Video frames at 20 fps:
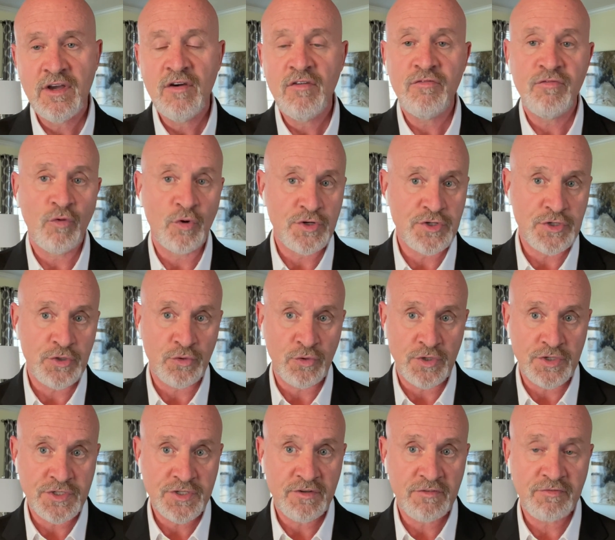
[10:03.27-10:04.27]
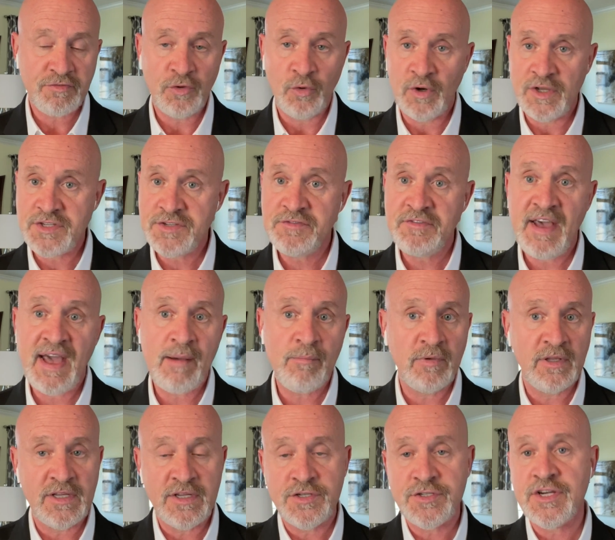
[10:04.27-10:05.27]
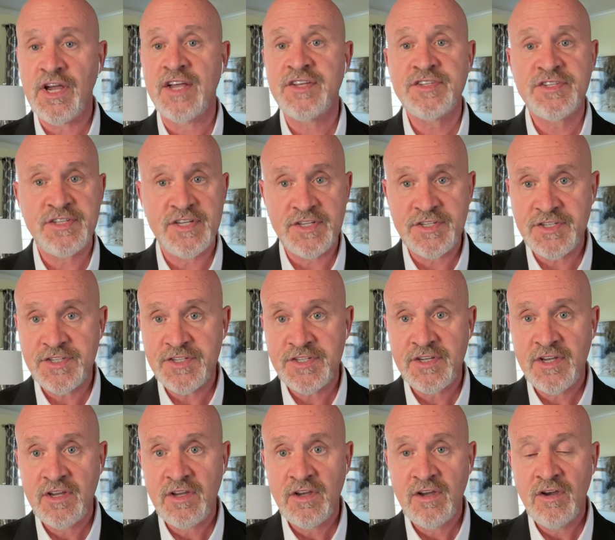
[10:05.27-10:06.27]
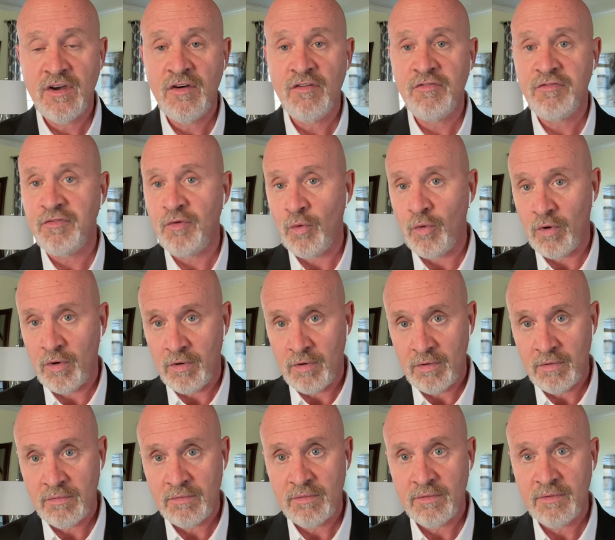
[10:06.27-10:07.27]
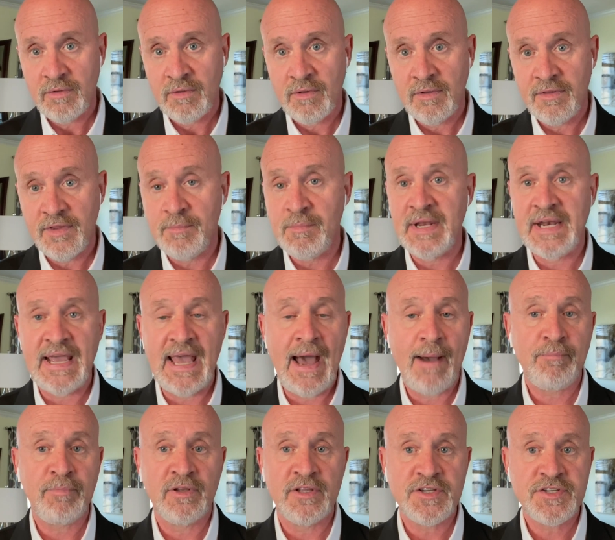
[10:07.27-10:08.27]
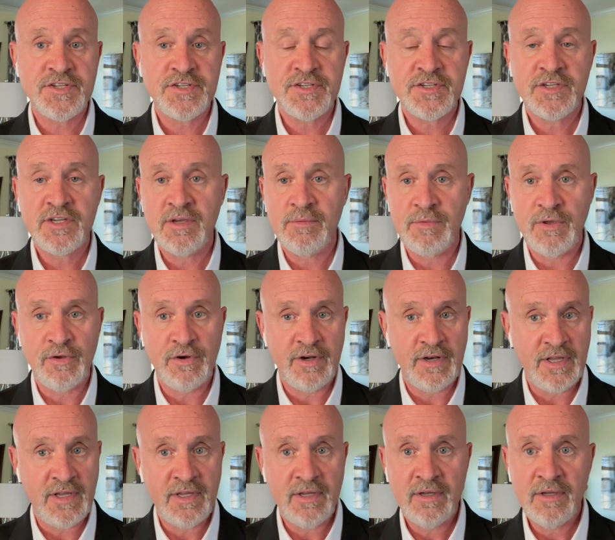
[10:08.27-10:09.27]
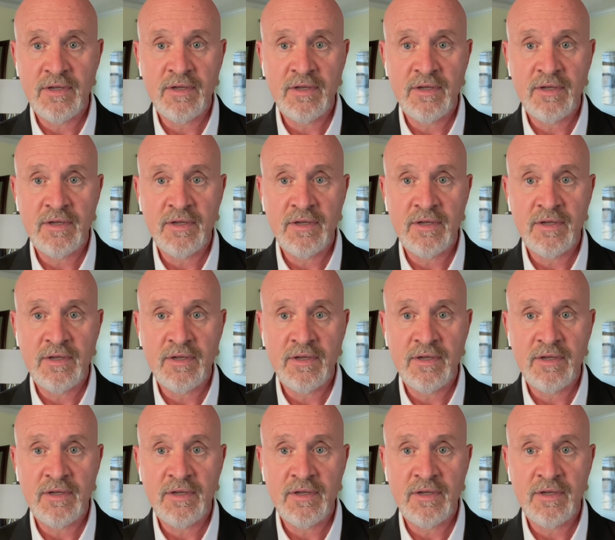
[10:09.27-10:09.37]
for George Floyd's family, justice for the Minneapolis community,